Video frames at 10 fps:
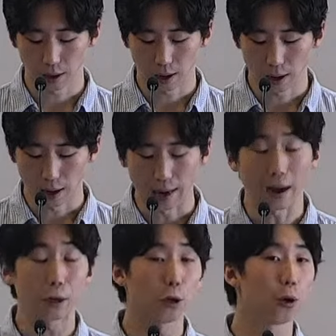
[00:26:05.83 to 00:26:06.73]
And I
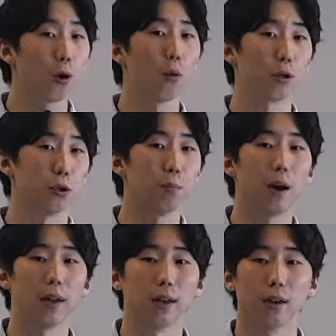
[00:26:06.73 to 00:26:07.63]
don't know what you might
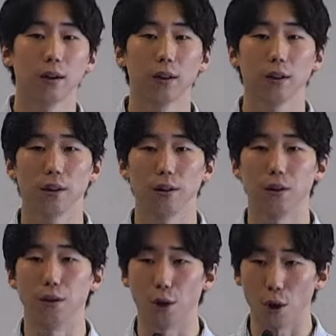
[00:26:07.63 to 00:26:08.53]

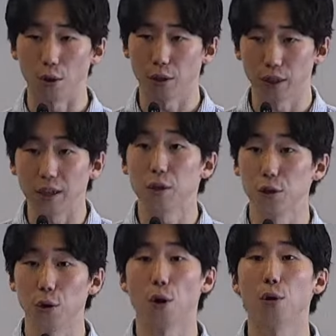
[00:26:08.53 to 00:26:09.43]
know, think you
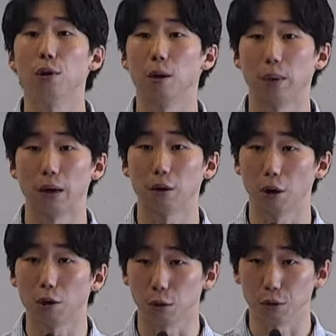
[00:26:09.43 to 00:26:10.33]
know about God
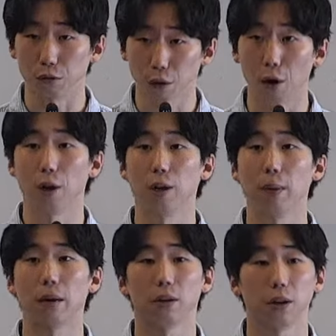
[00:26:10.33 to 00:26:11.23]
or you've heard
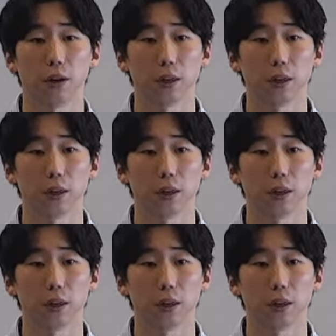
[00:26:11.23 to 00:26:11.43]
about God